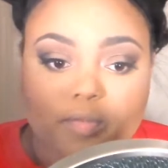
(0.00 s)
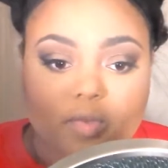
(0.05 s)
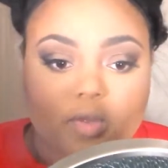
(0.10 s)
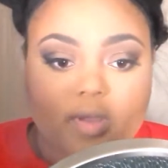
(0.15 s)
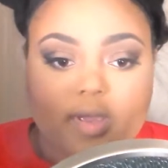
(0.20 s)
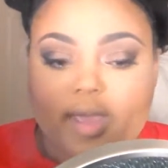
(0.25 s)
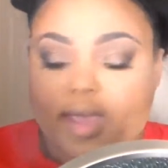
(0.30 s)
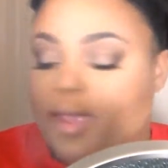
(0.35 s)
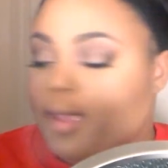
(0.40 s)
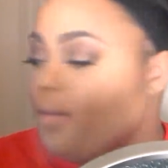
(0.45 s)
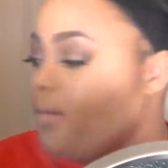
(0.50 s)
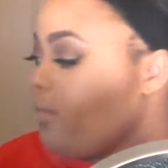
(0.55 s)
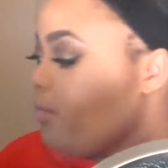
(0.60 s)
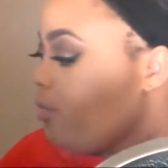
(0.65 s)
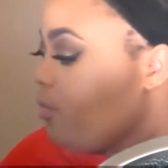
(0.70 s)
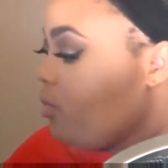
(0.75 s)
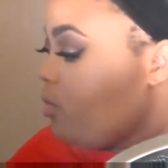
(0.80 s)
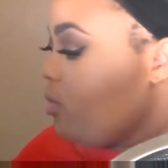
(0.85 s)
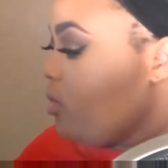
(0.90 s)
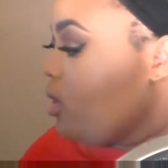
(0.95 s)
okay,
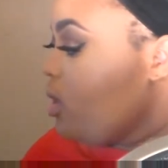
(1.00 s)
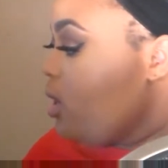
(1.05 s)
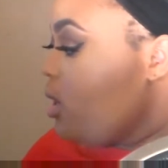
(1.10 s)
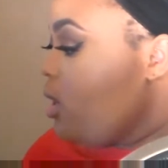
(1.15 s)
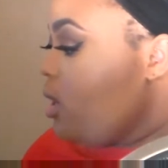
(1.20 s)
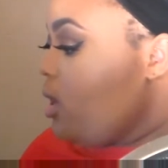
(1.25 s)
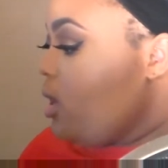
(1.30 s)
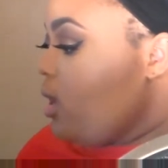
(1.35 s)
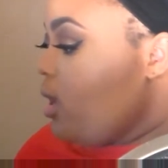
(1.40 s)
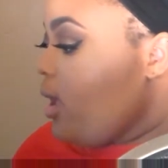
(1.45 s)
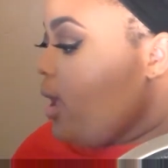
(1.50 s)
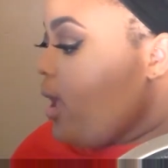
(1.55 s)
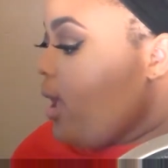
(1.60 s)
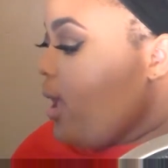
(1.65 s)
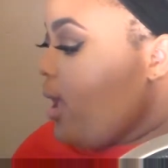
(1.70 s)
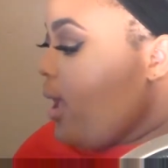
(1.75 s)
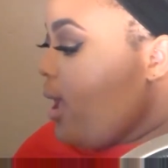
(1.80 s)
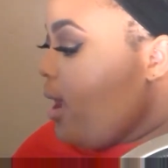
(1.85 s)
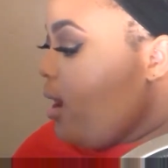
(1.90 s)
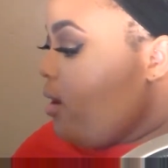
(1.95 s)

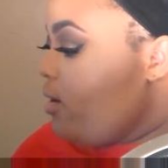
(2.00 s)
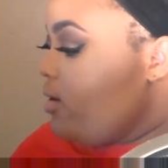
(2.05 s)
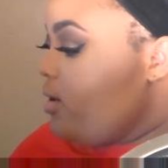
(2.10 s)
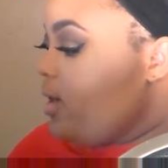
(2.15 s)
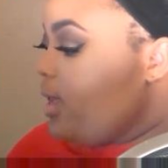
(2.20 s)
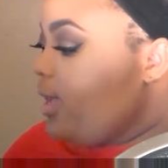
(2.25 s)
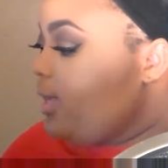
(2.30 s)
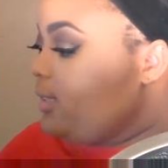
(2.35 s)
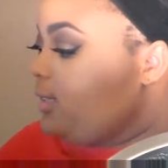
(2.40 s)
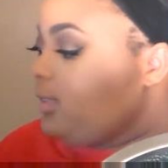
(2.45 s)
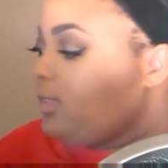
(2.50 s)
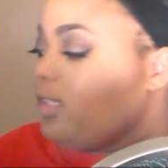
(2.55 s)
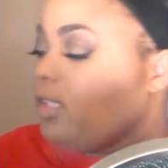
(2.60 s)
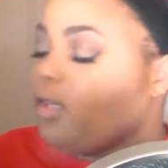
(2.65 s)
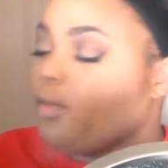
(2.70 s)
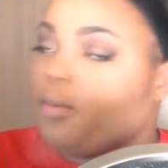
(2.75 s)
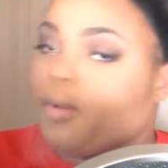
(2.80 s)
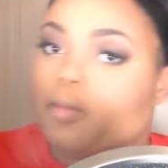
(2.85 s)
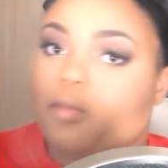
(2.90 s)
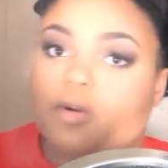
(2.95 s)
our next
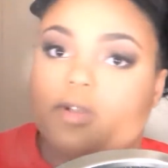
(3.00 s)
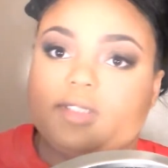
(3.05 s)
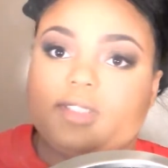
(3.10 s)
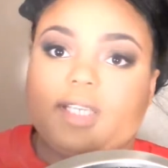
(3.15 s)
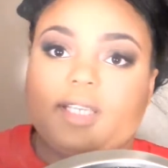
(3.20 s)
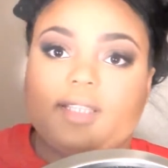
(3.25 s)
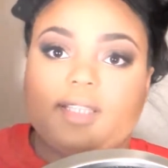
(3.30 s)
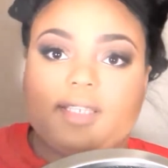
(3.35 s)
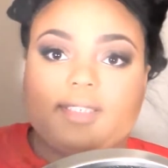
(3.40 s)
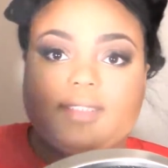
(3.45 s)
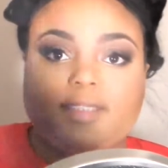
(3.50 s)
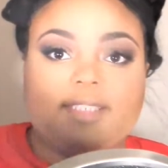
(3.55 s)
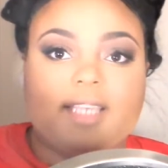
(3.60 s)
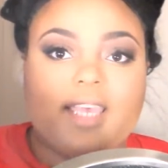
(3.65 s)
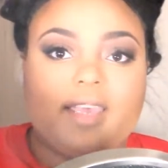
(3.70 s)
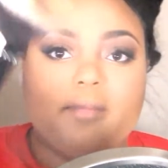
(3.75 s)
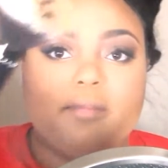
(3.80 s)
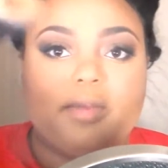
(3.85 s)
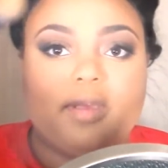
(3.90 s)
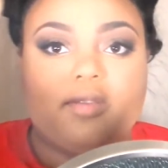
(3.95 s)
step, I'm going to take that
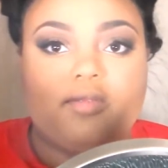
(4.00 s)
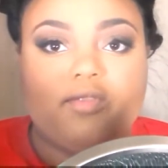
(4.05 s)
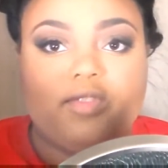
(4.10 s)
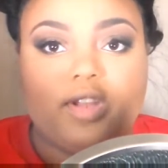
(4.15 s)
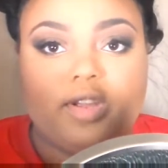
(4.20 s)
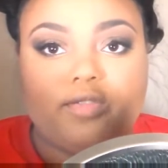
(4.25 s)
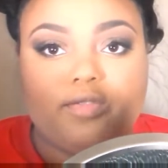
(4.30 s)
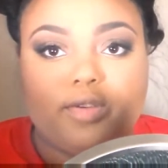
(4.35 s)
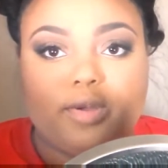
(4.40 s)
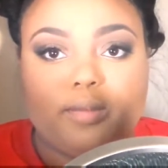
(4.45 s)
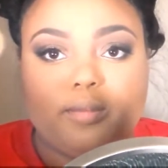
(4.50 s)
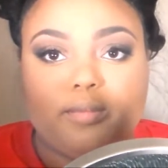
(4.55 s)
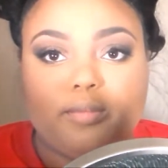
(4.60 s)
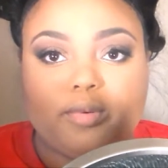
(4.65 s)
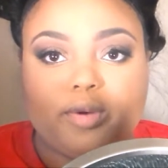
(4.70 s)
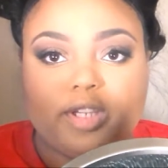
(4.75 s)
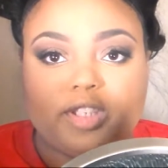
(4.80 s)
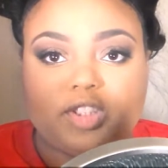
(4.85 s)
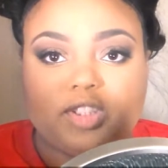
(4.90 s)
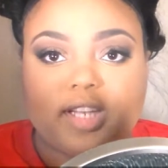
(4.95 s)
same big fluffy
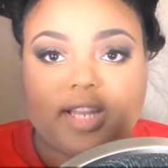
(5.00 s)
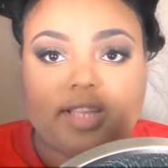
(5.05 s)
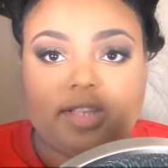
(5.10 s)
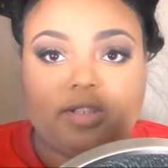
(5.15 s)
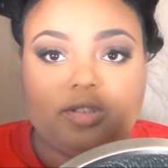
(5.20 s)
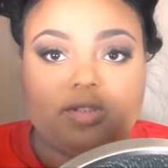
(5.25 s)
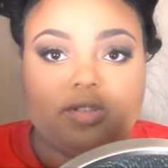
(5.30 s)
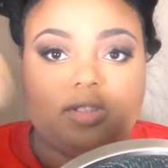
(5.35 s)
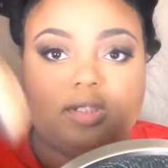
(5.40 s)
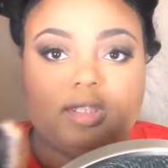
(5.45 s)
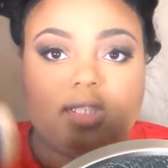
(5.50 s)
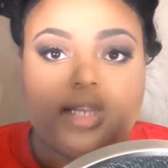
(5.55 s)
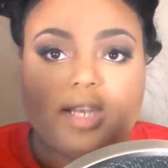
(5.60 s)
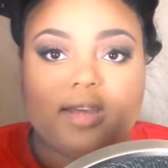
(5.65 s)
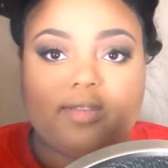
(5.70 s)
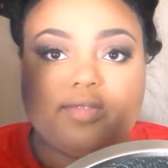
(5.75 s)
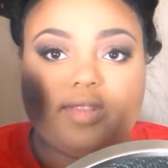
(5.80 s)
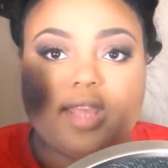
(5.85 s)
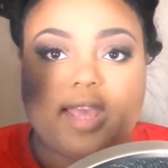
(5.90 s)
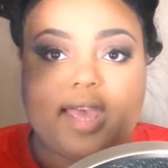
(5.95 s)
brush that I used to get
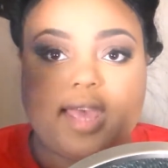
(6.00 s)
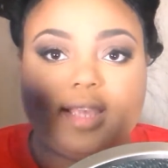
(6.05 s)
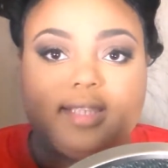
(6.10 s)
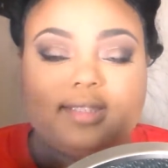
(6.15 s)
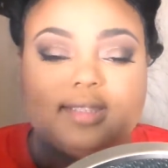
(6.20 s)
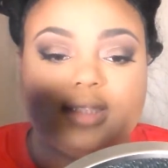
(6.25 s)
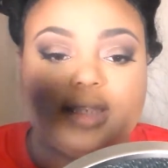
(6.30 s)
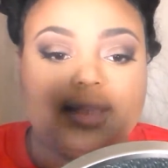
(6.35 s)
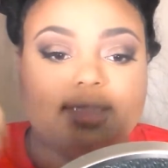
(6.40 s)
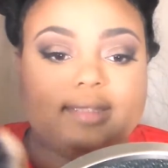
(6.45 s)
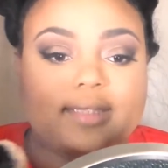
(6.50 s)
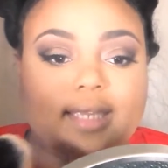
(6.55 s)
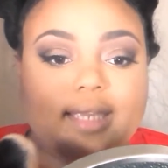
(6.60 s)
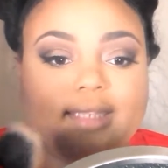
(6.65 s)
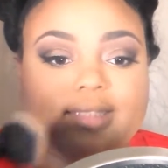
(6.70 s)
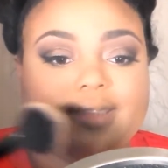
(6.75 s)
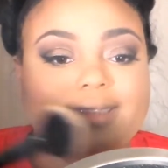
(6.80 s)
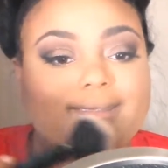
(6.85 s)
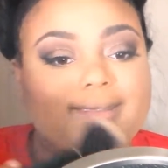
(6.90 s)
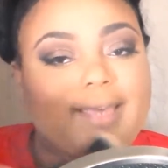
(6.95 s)
off the excess
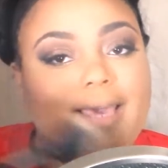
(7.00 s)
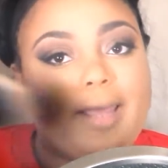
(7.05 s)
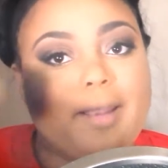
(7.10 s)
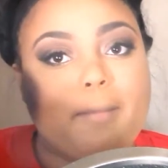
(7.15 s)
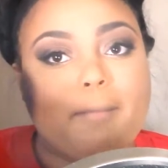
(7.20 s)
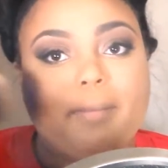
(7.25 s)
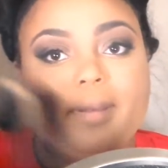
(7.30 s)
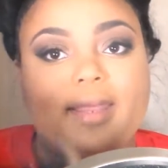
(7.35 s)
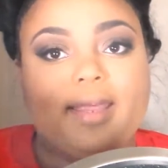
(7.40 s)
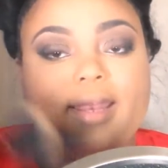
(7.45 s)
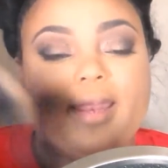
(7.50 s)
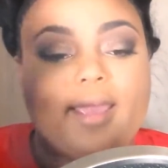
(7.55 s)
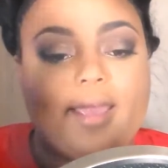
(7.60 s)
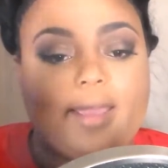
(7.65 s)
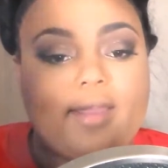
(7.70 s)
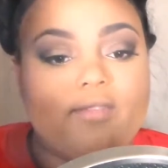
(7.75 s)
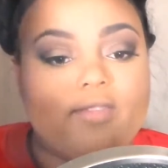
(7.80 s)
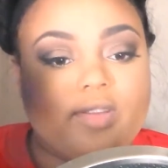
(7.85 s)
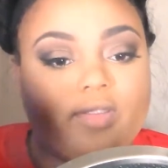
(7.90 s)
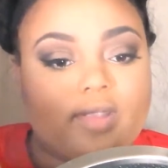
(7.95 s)
and just kind of blend
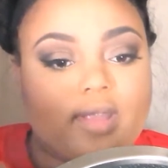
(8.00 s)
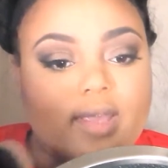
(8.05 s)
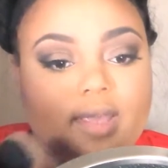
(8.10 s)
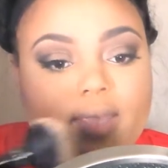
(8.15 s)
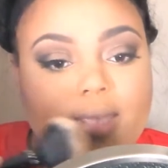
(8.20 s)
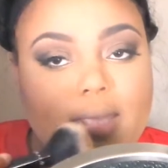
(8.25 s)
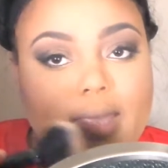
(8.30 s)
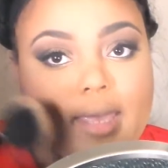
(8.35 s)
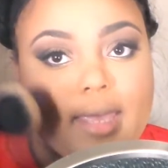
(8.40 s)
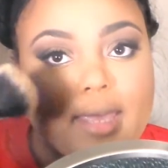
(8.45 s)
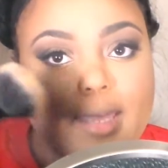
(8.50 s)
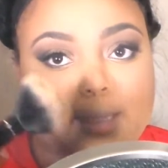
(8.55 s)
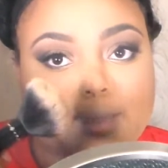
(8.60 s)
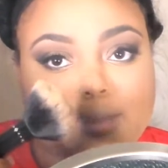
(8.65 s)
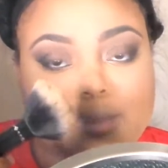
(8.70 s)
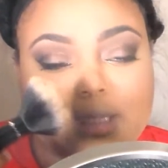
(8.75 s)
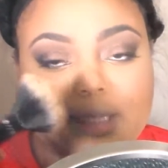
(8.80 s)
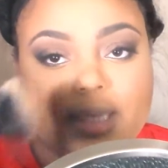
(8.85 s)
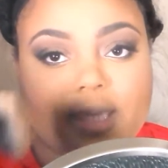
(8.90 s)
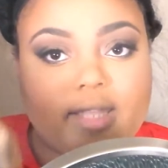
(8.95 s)
everything
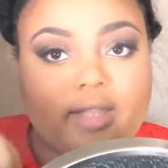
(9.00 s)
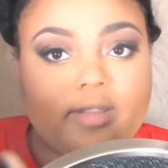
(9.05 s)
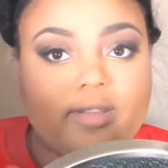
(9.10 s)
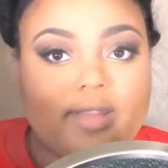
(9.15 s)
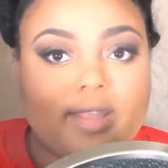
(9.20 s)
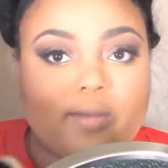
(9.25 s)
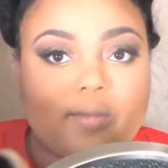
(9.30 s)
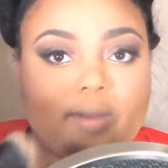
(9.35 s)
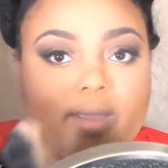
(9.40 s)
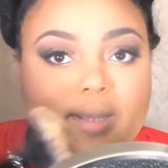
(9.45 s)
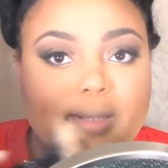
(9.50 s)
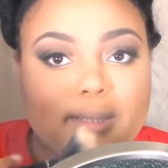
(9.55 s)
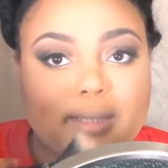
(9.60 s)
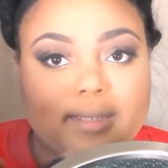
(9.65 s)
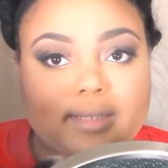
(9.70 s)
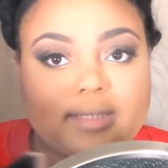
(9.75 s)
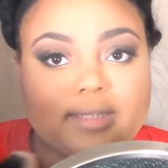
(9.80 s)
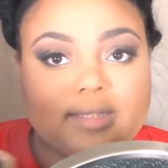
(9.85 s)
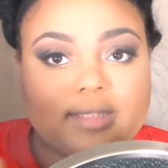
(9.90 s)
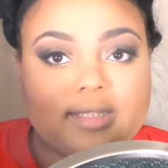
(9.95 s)
in together. That way
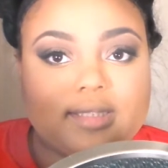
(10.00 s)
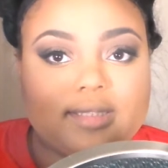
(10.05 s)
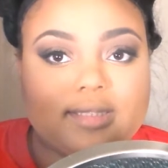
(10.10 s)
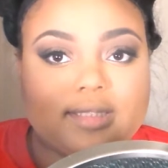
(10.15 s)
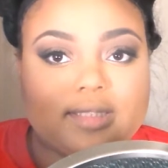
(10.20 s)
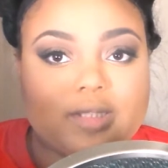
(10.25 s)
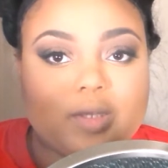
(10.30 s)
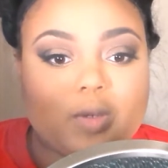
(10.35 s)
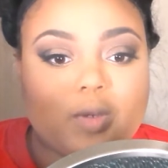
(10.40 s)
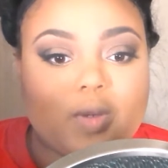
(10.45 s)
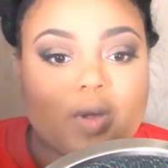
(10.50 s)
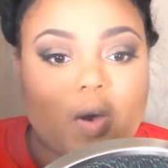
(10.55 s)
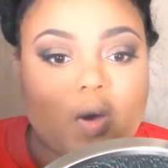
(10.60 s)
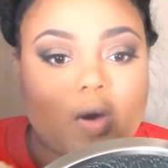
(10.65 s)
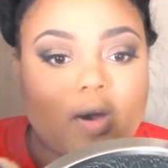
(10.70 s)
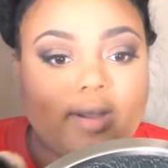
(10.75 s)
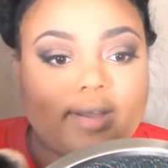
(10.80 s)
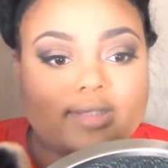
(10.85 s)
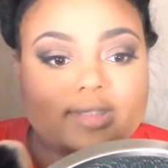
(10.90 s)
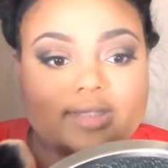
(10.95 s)
nothing looks so
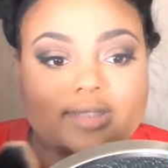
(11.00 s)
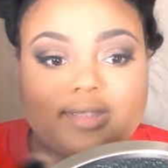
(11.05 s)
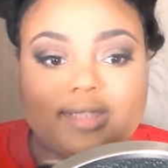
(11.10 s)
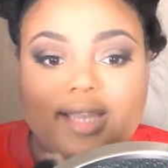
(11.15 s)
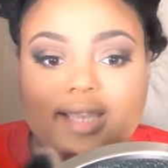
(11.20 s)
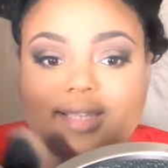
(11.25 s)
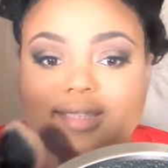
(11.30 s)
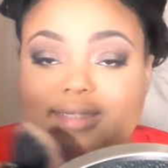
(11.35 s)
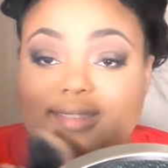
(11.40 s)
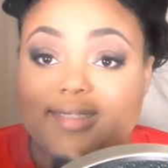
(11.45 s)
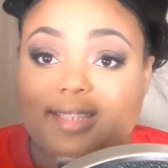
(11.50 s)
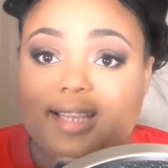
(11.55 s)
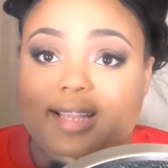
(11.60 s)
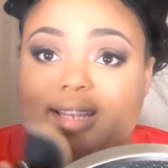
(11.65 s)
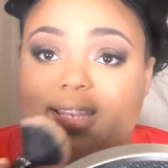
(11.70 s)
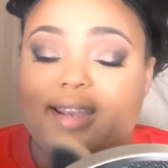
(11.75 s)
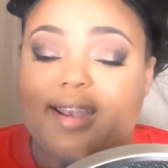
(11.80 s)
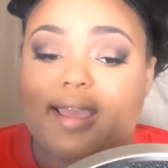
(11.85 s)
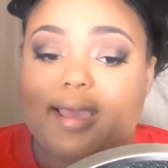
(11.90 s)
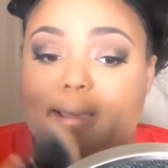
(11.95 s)
harsh and like it's
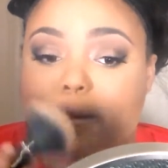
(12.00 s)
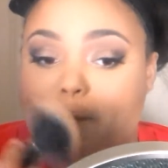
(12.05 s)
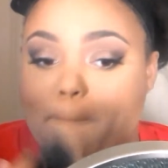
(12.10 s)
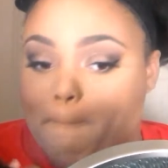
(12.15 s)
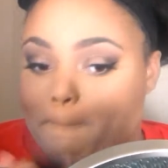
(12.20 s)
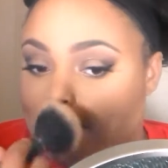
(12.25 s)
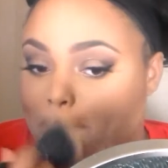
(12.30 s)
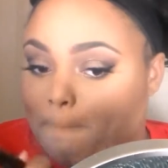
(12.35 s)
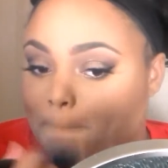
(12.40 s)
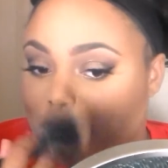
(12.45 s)
standing out.